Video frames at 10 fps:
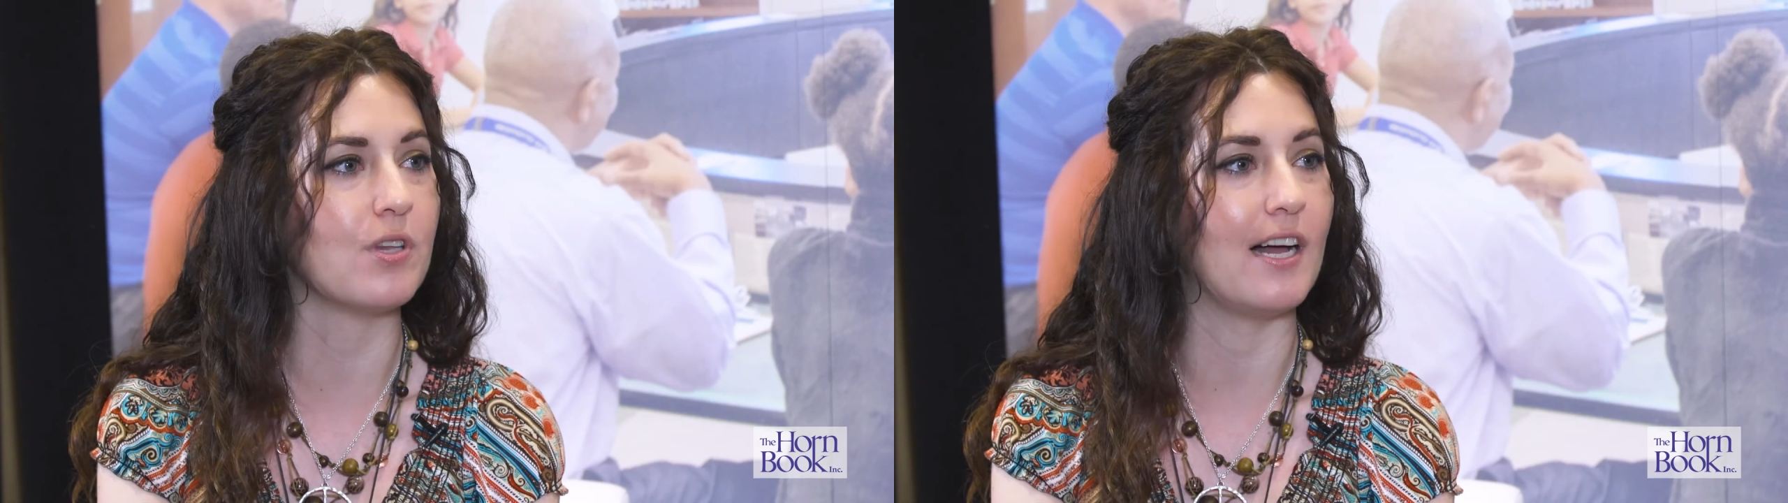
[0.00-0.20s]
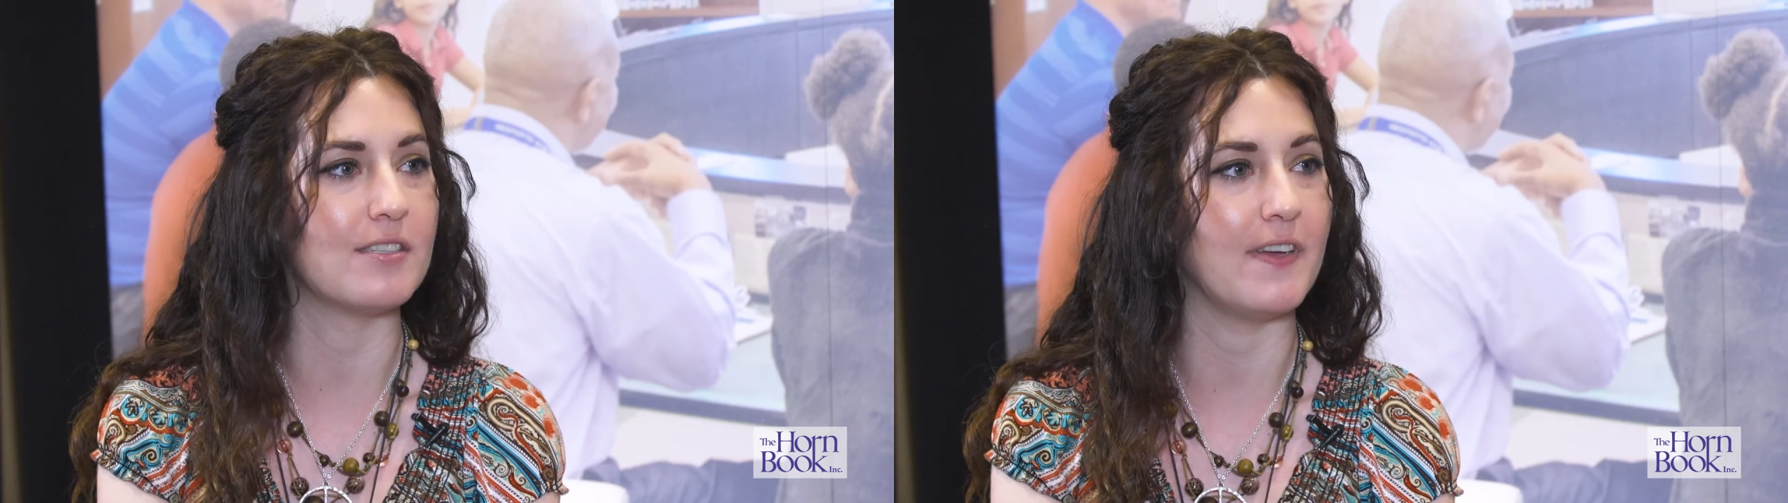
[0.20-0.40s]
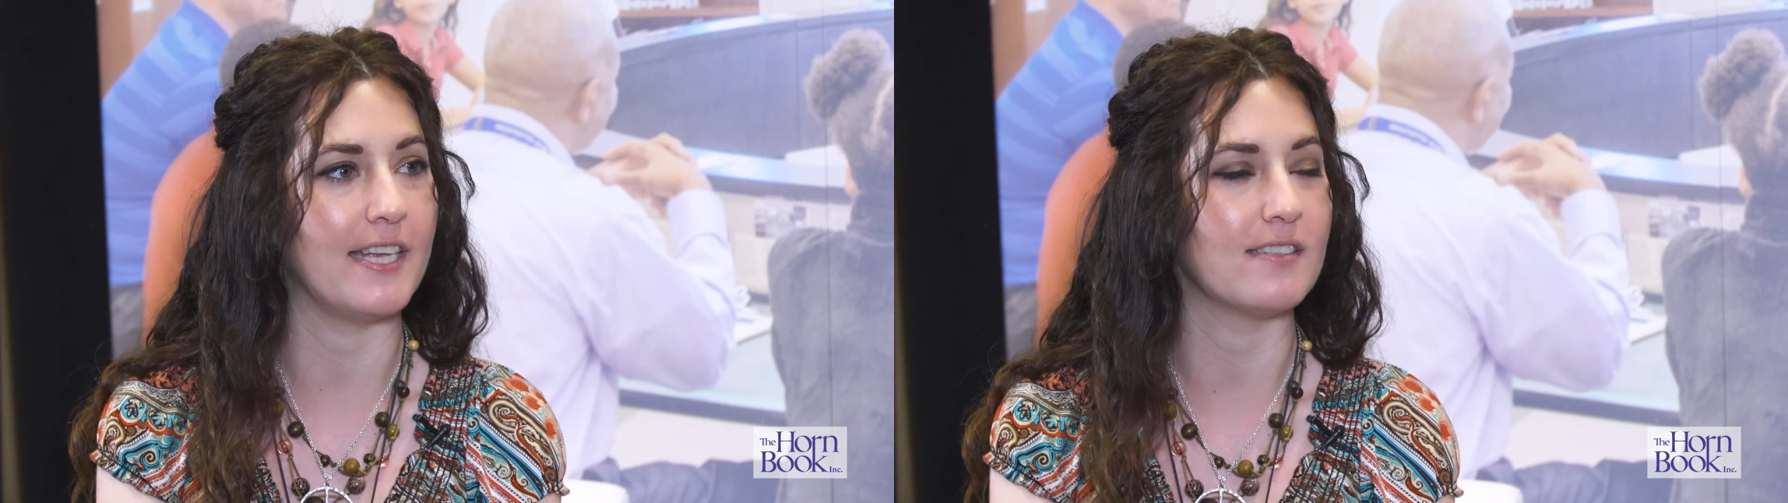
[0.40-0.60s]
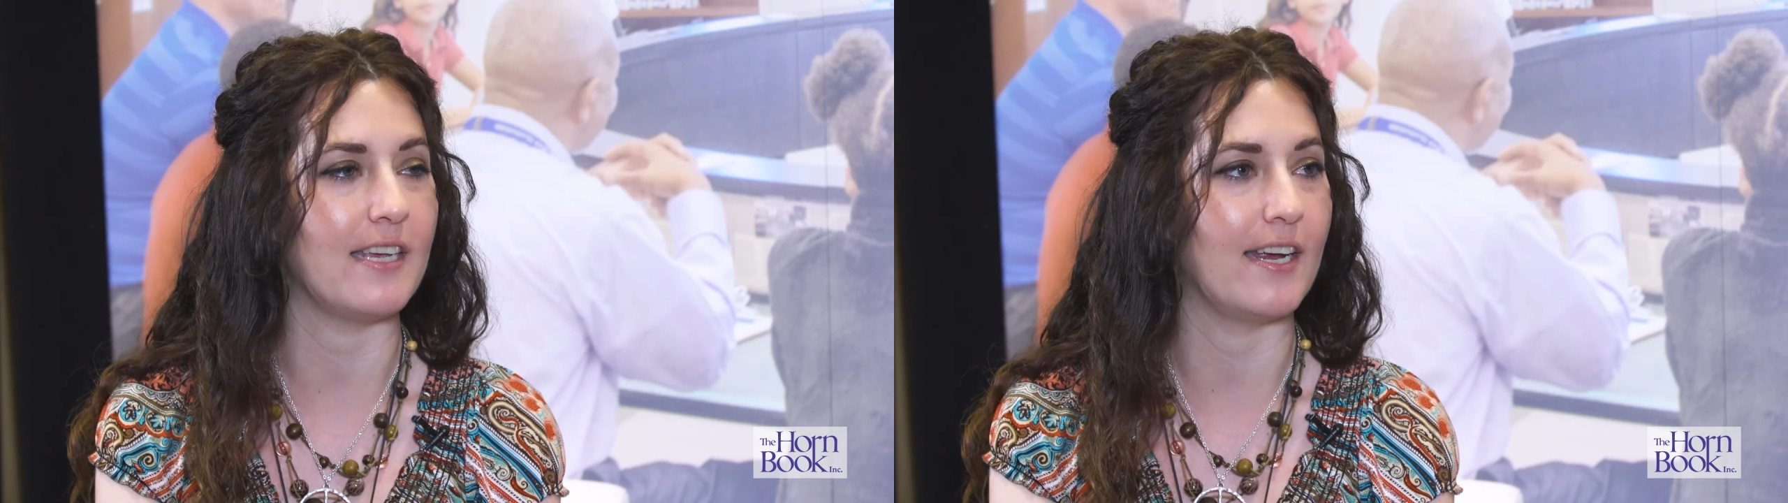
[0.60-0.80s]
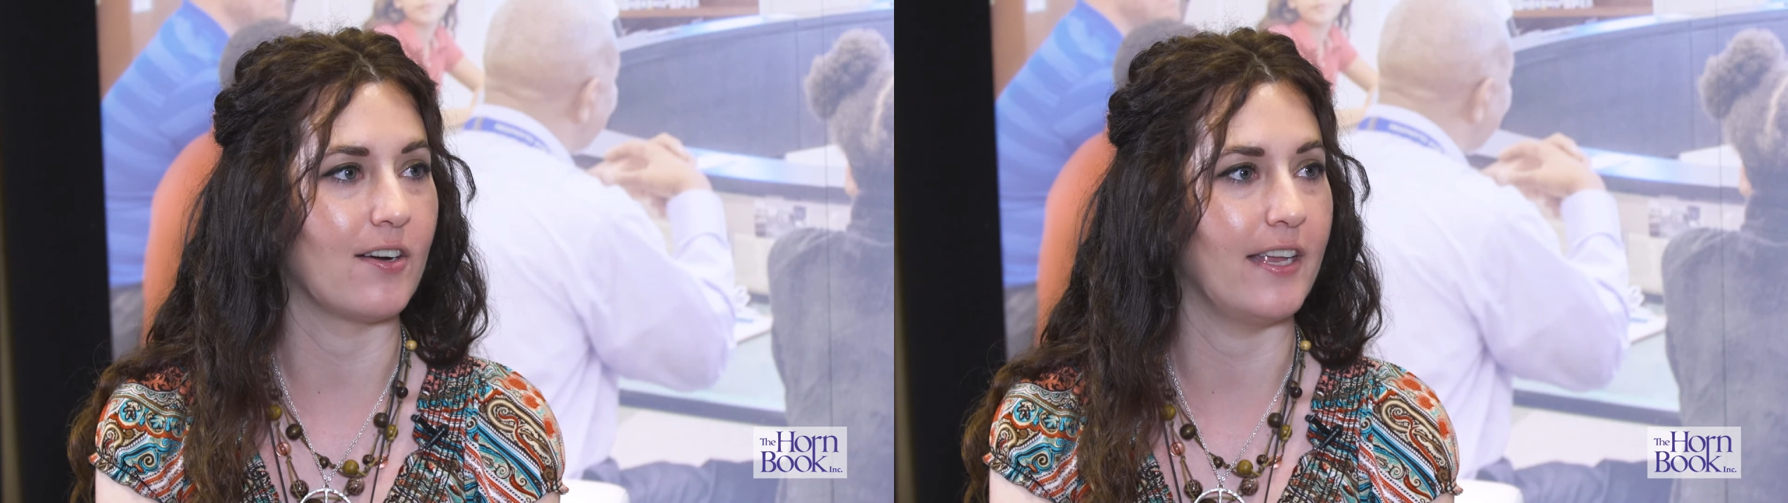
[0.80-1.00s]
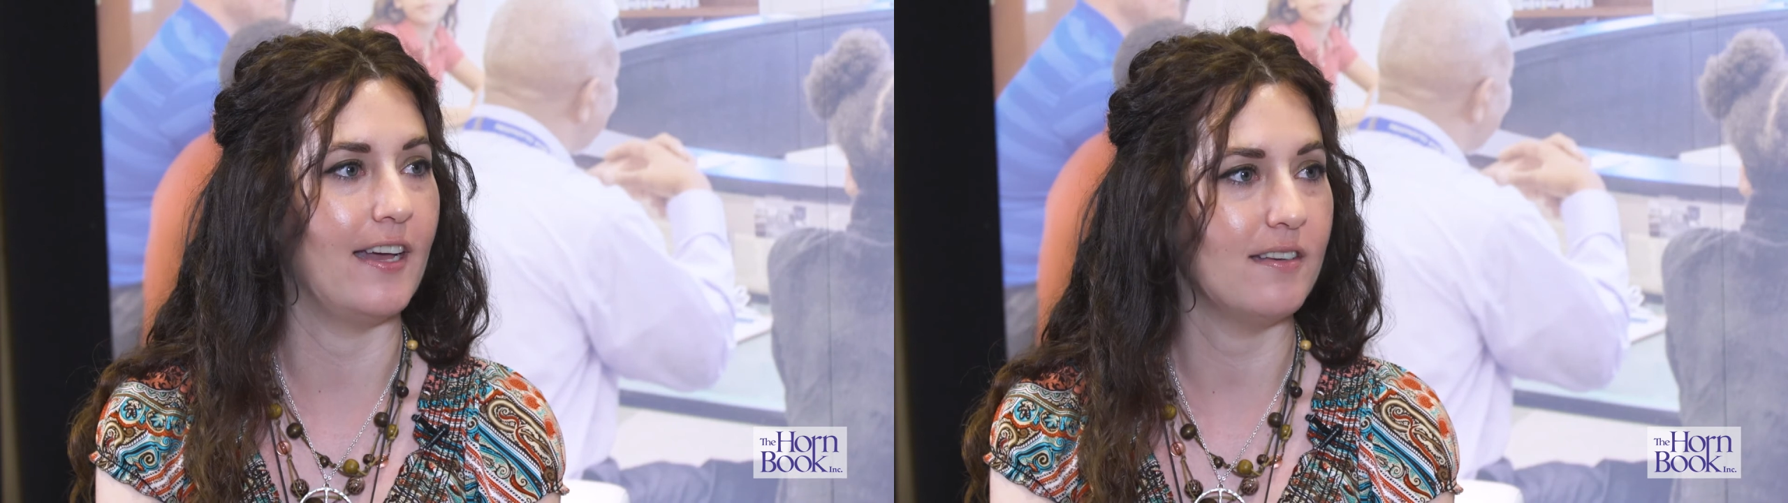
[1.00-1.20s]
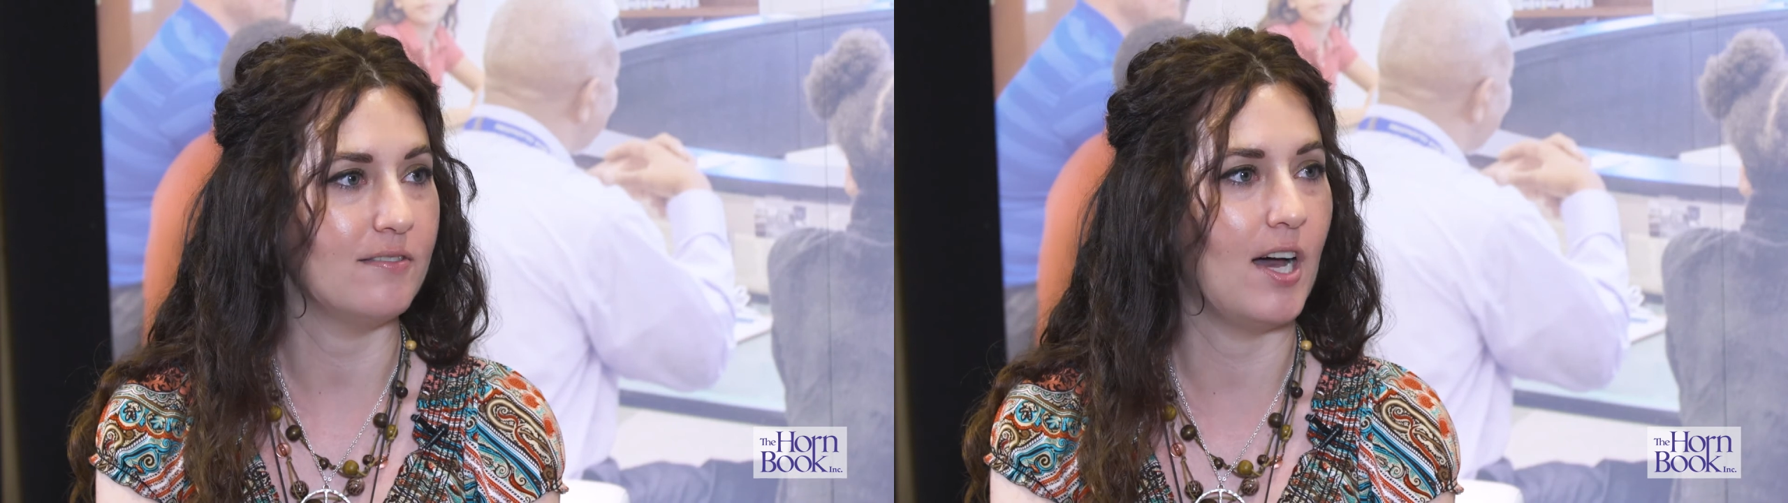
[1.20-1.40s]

Las Vegas area.